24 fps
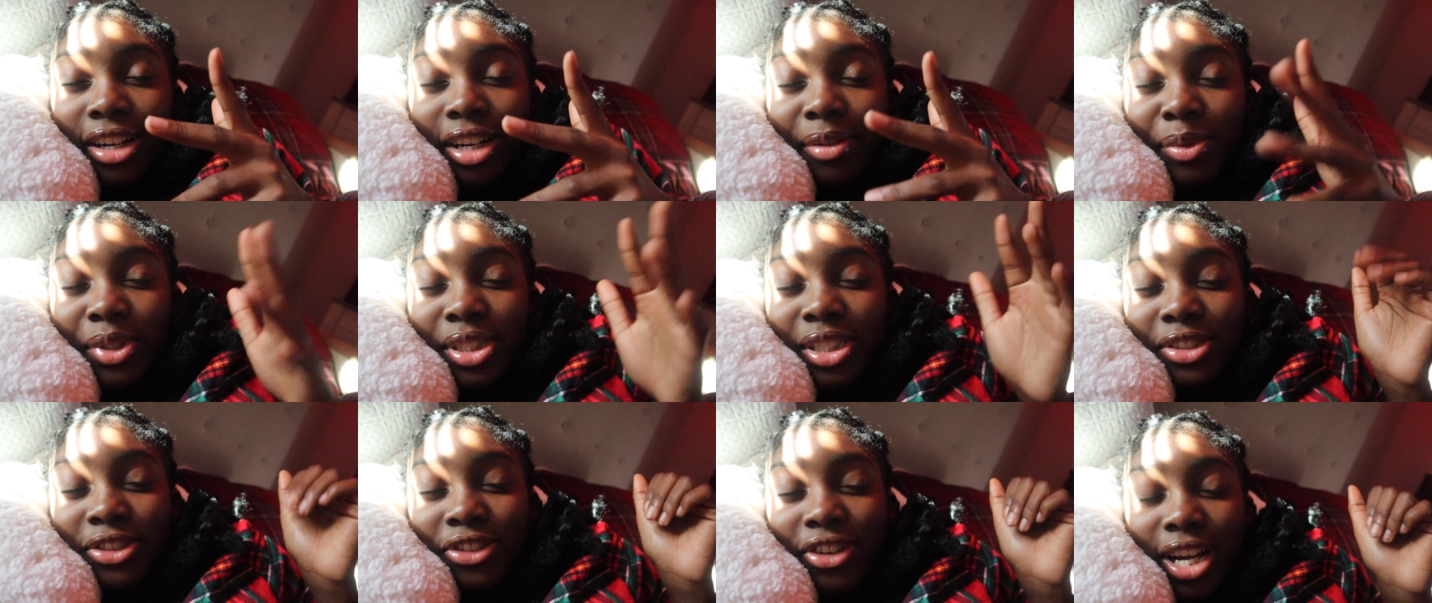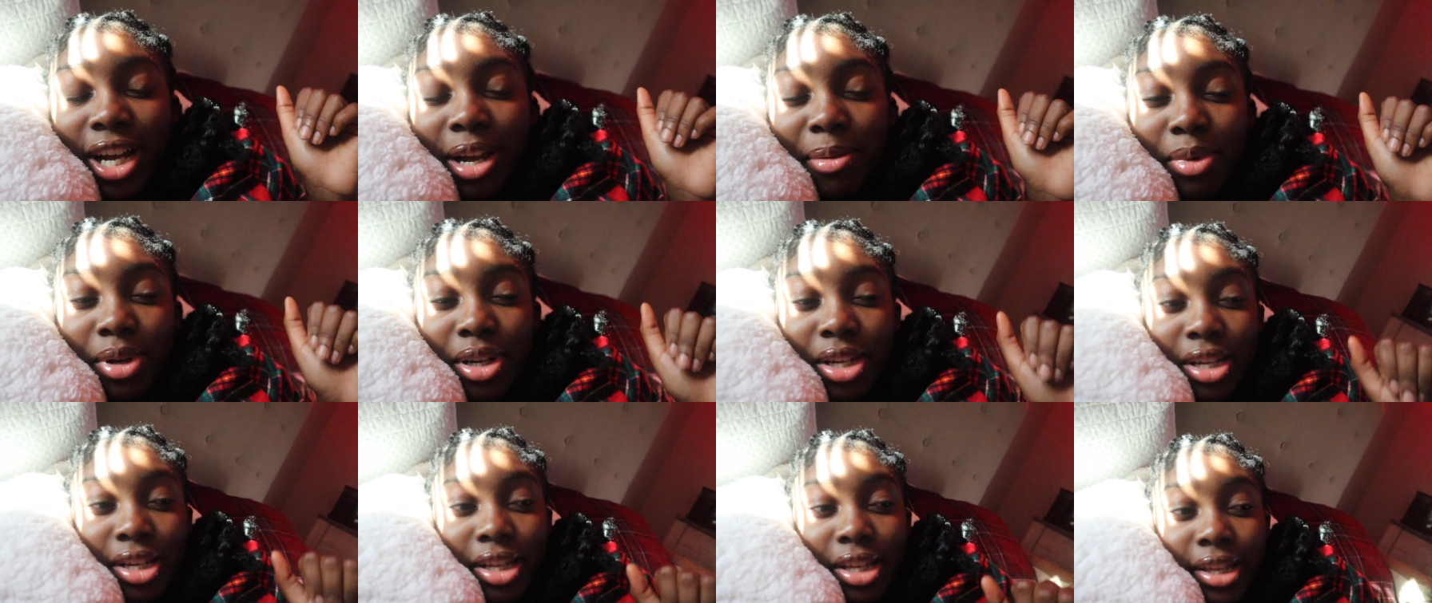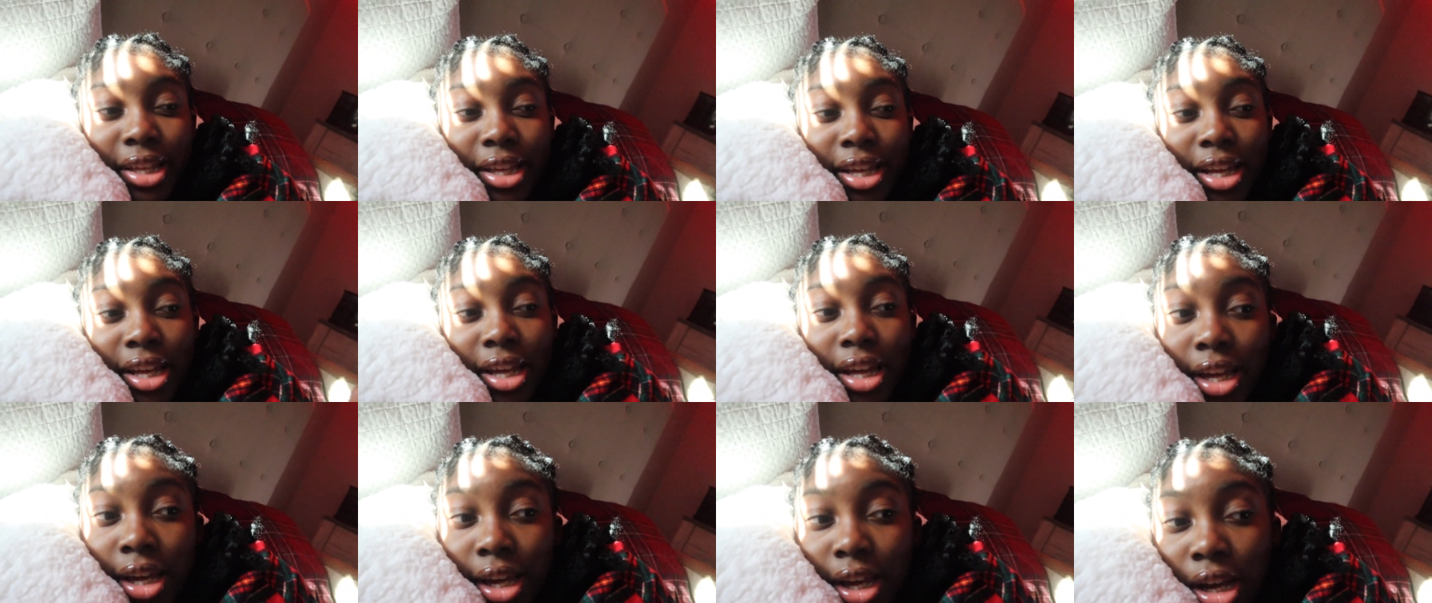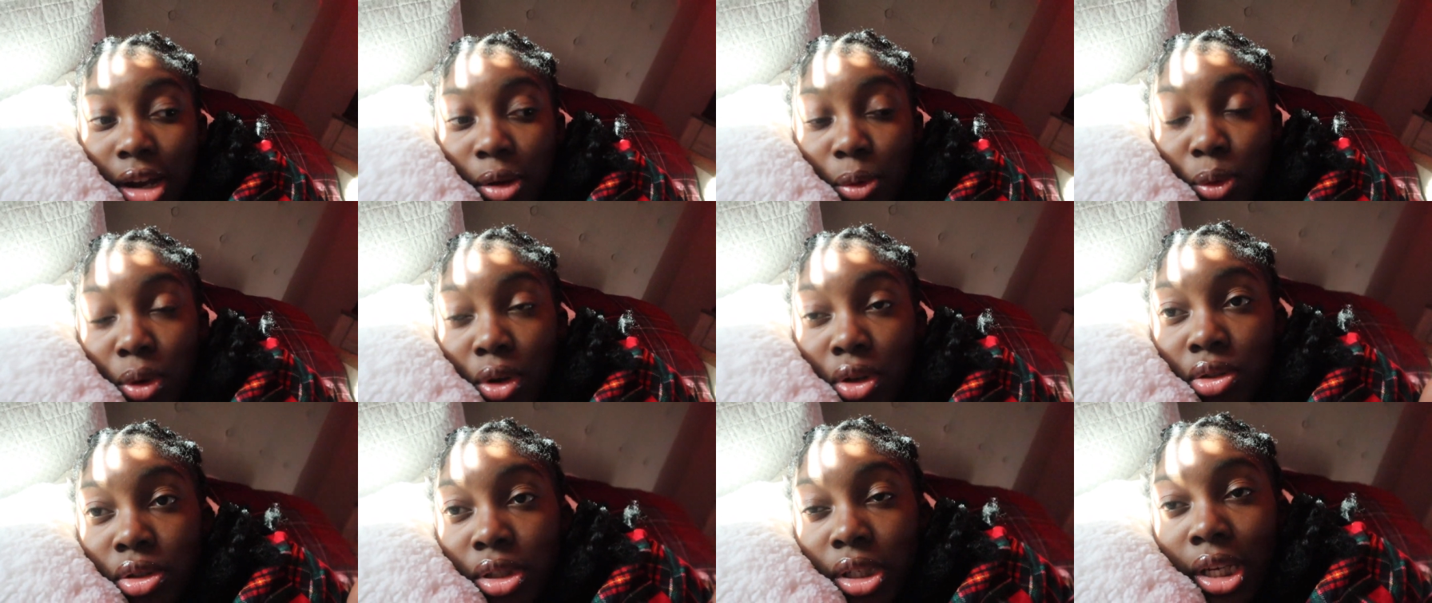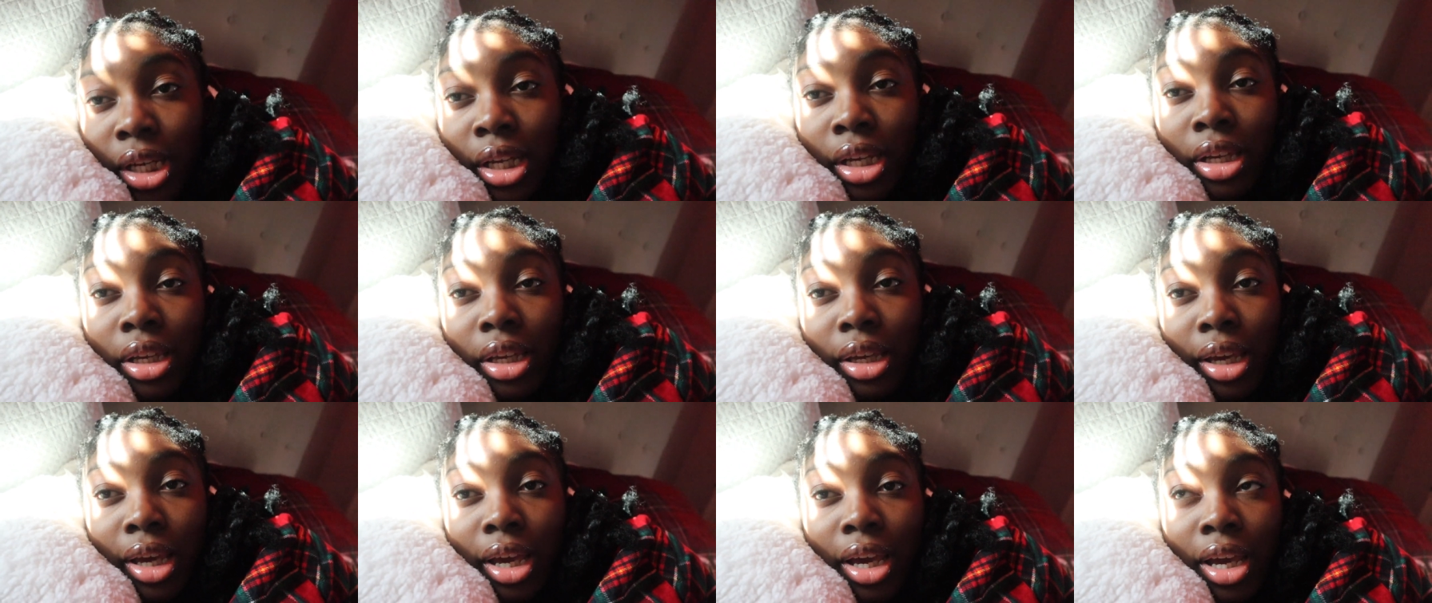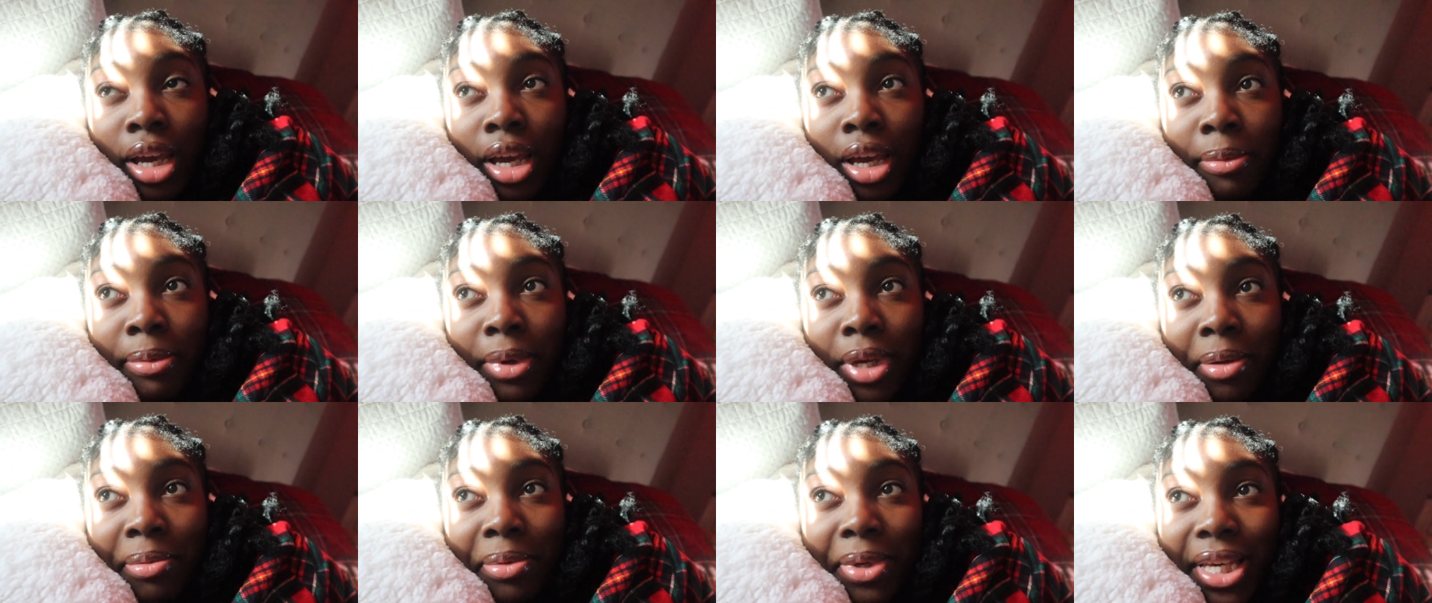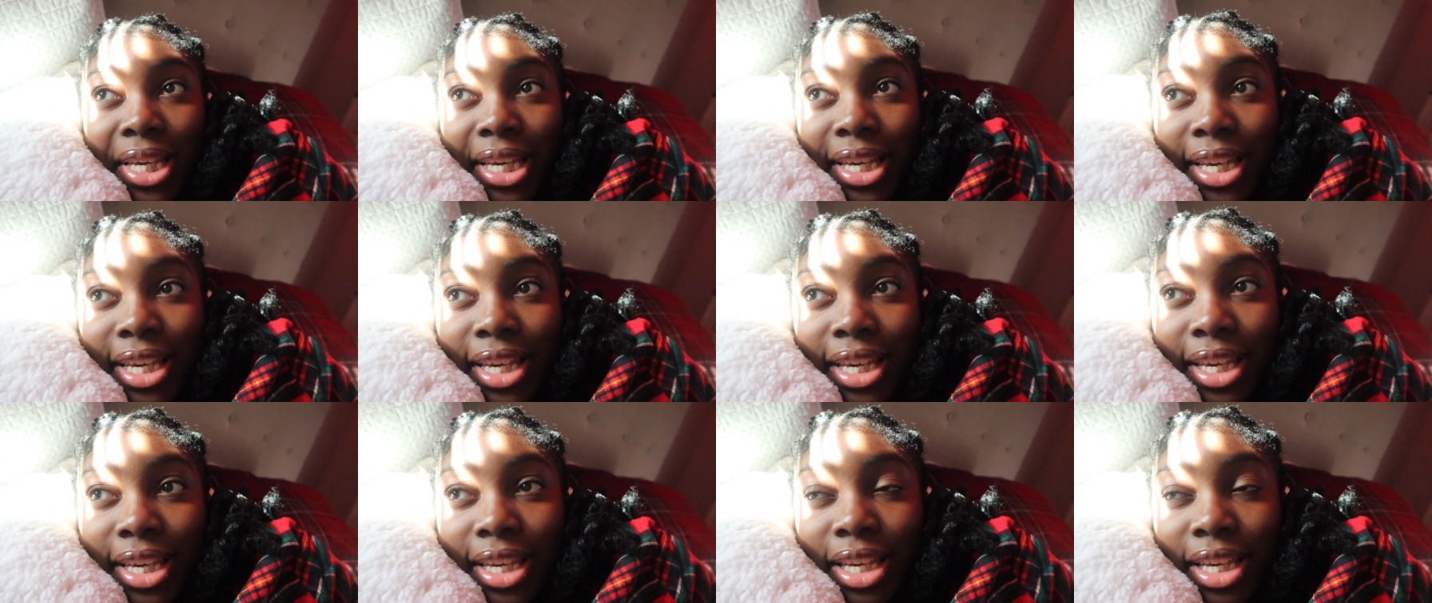comment, subscribe button. Roll to 8K, baby.